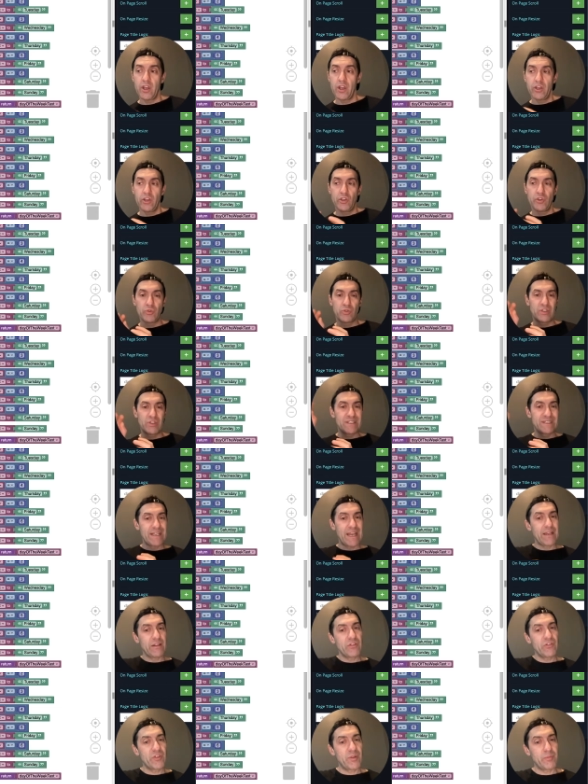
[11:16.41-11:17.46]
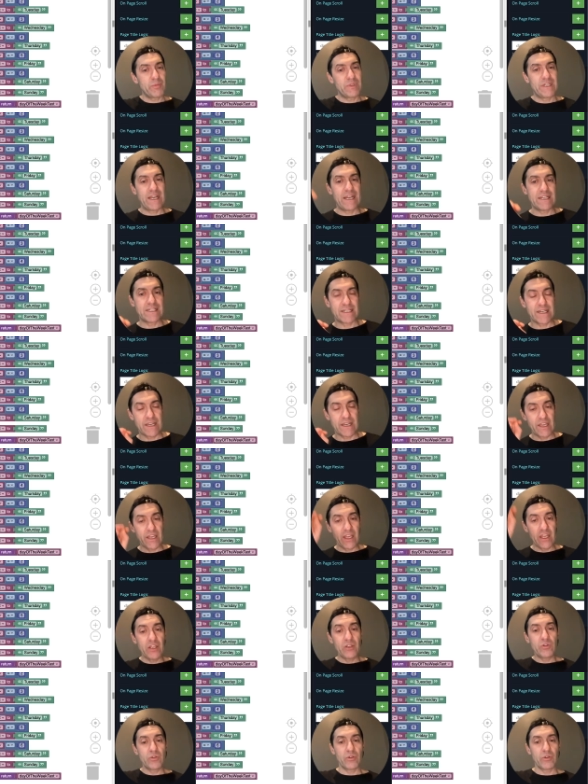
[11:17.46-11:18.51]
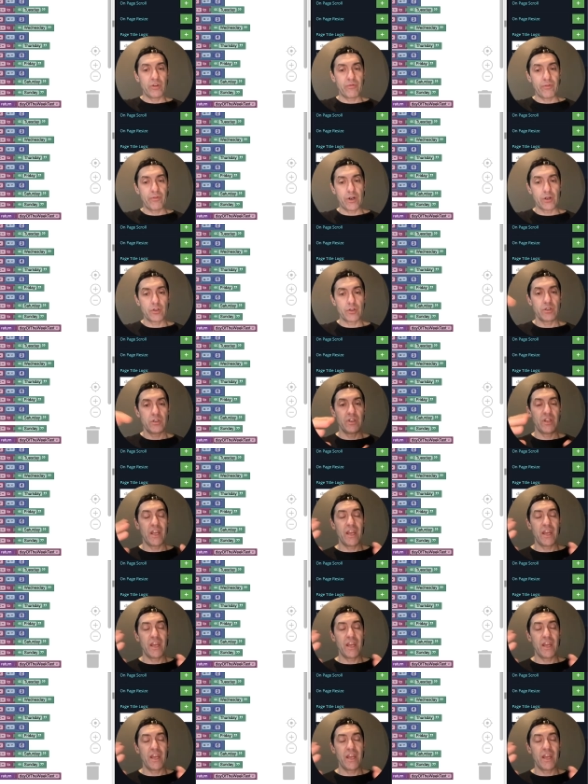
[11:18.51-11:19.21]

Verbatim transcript: you send some data into the function